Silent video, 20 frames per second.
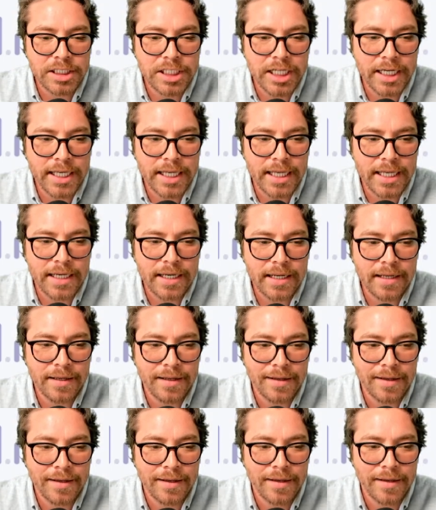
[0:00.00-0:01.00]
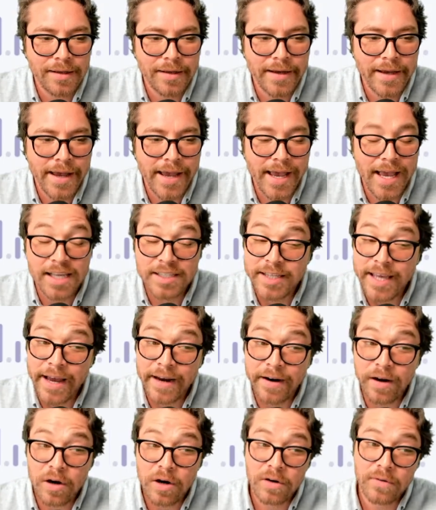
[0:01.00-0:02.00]
Chicken has
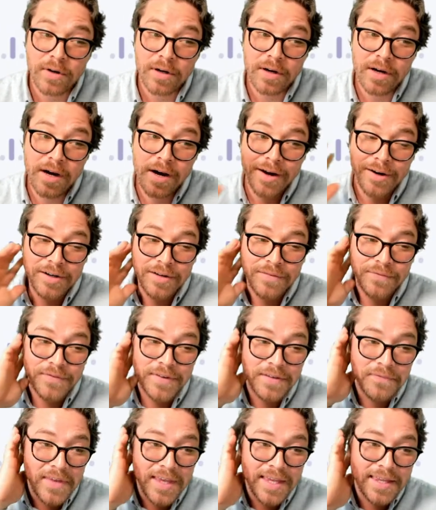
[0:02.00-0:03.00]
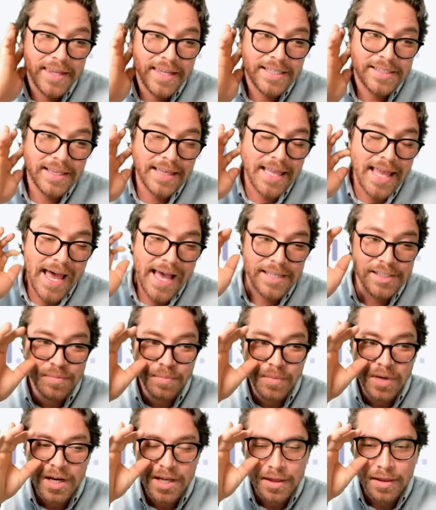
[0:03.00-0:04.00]
had over 150 this last
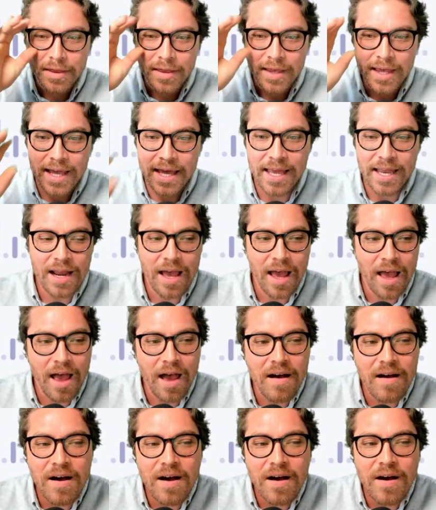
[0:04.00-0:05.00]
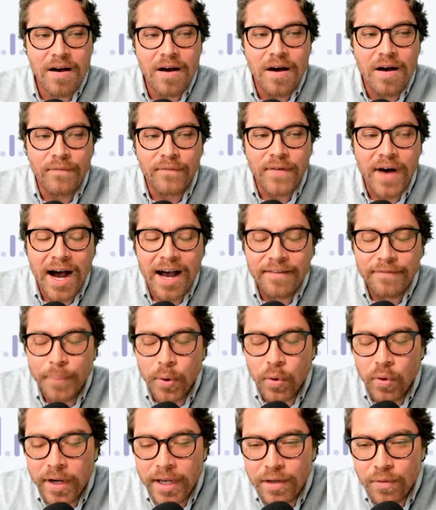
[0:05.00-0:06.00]
month and
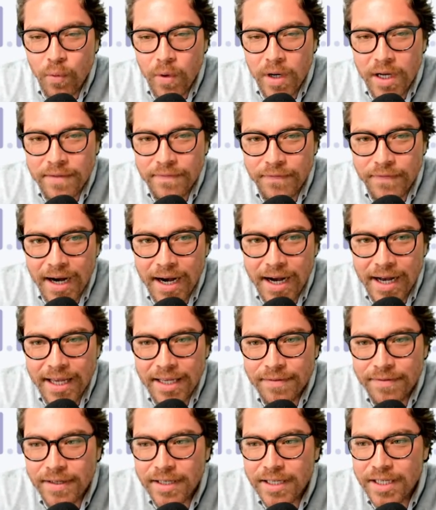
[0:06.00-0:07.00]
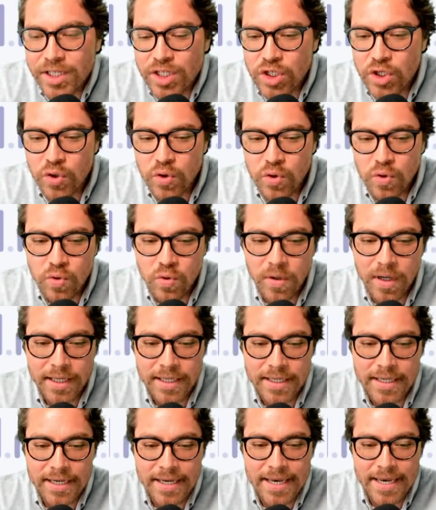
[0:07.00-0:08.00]
5.15
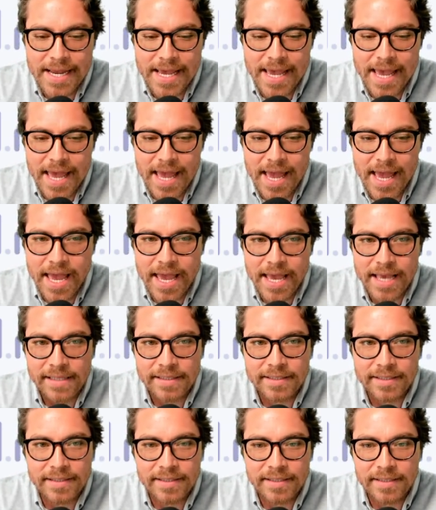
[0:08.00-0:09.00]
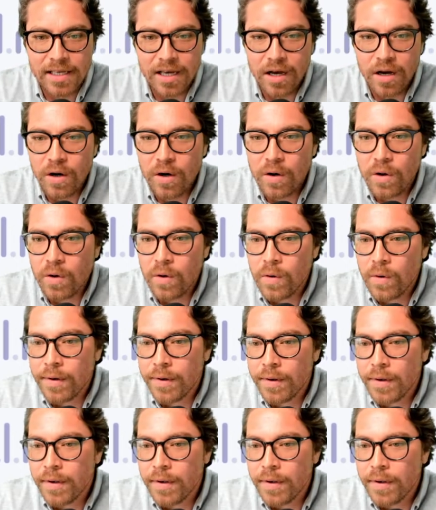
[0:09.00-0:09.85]
today. So